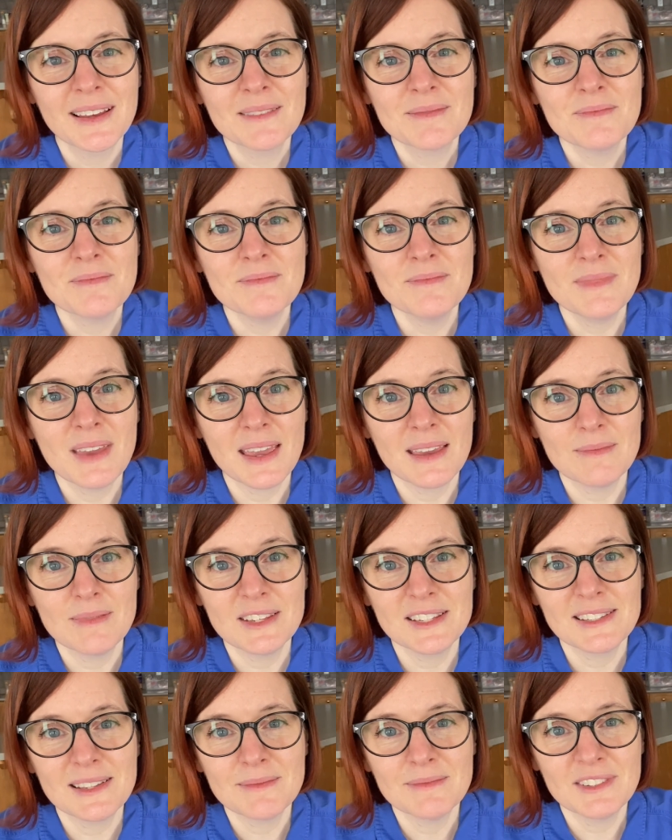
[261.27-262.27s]
Maybe
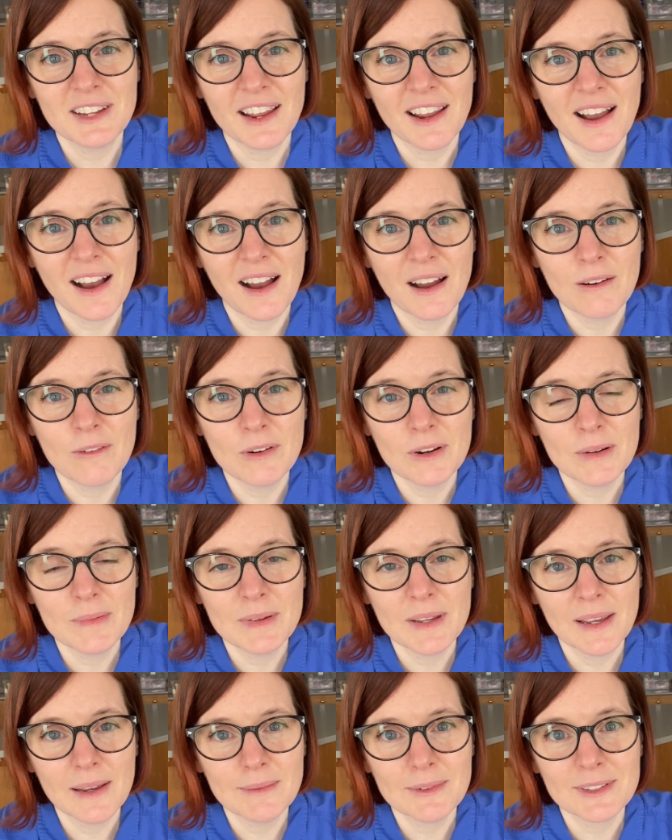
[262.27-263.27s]
someday I will
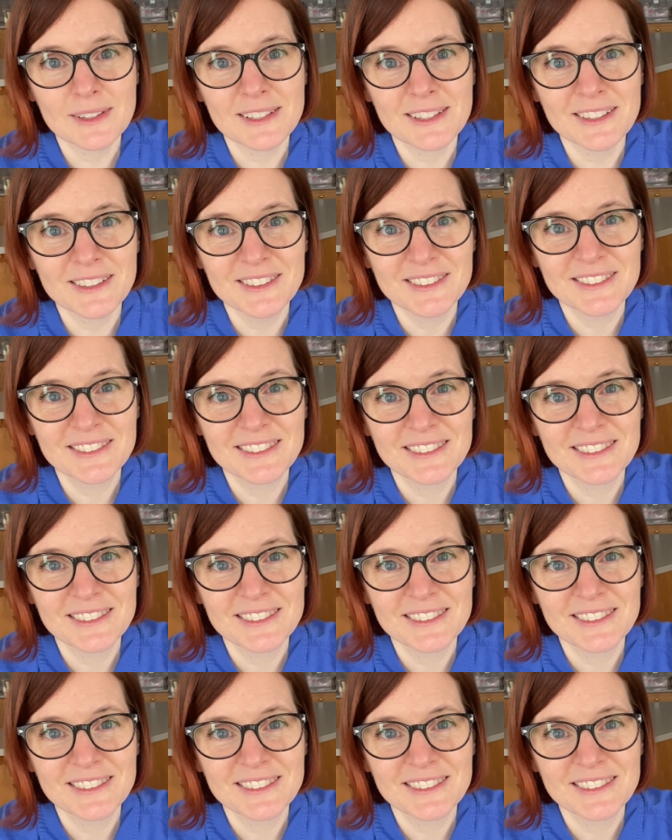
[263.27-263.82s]
be able to.